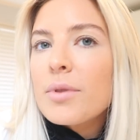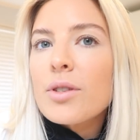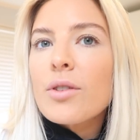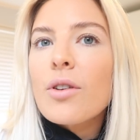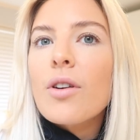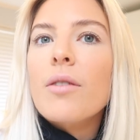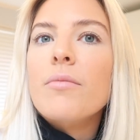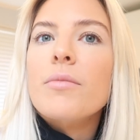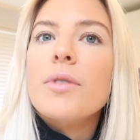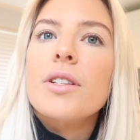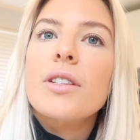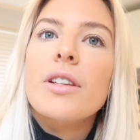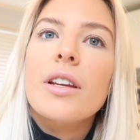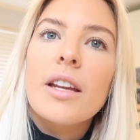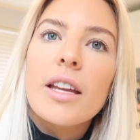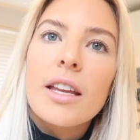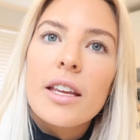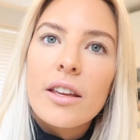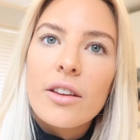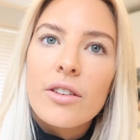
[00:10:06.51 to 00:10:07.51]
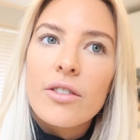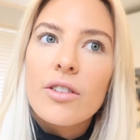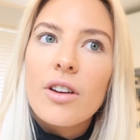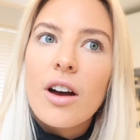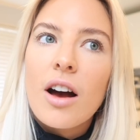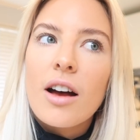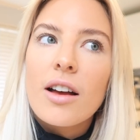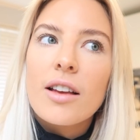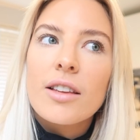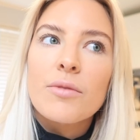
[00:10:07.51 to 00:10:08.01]
So I'm just going to hit you
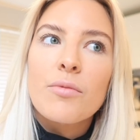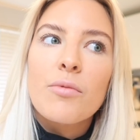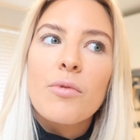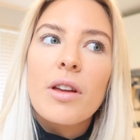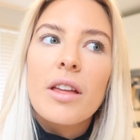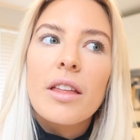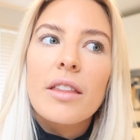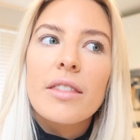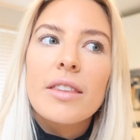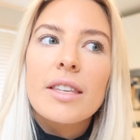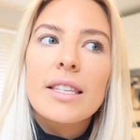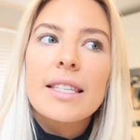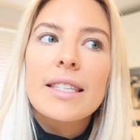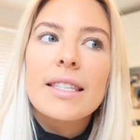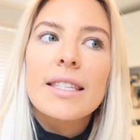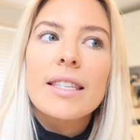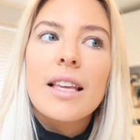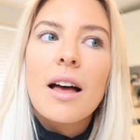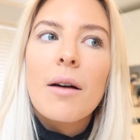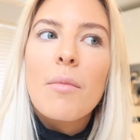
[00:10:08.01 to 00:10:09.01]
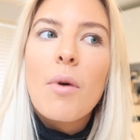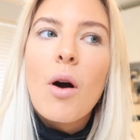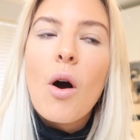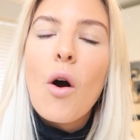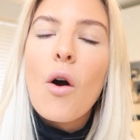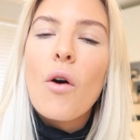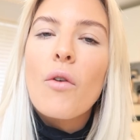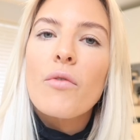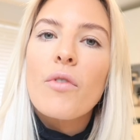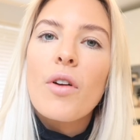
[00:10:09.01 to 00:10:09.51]
guys with some
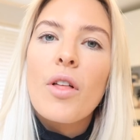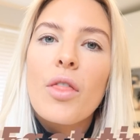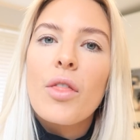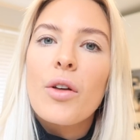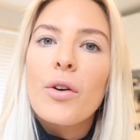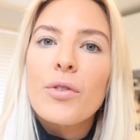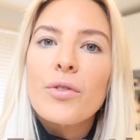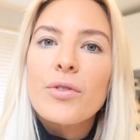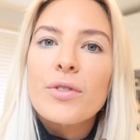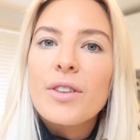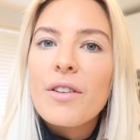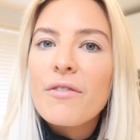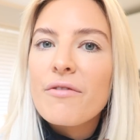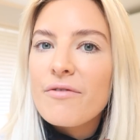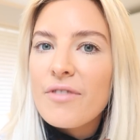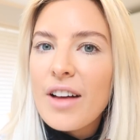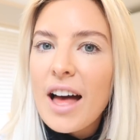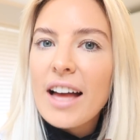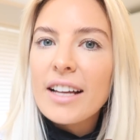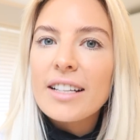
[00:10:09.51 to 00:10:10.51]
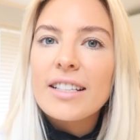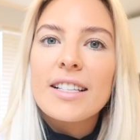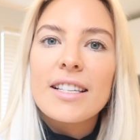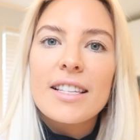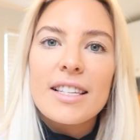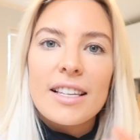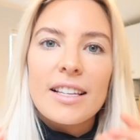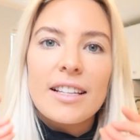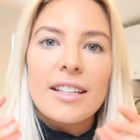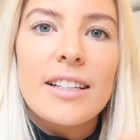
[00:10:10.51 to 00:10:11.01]
of those
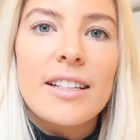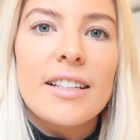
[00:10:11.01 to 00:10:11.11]
facts.